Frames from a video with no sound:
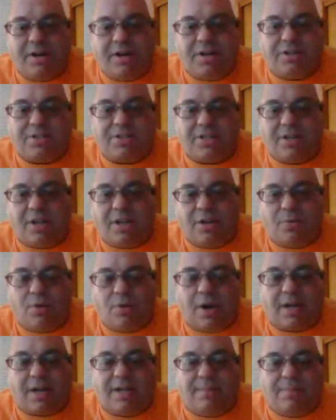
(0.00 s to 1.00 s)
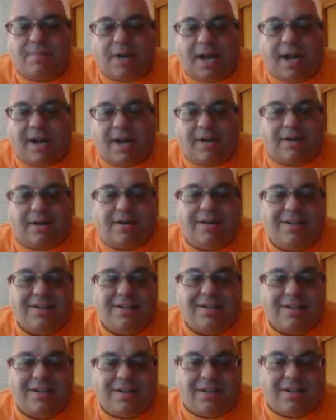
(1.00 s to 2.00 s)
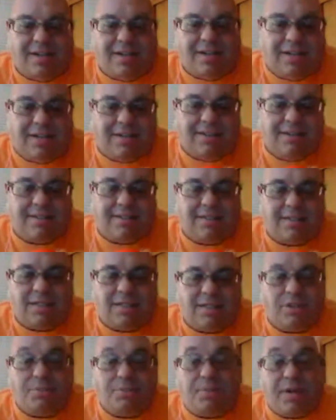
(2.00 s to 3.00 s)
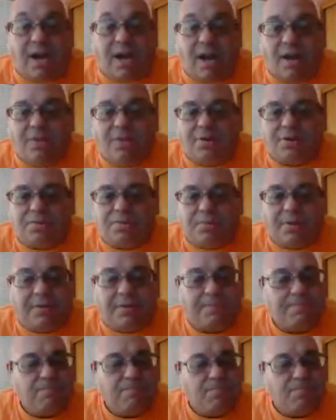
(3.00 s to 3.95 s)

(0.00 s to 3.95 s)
Franco Harris and Rocky Bleier, and there's been others,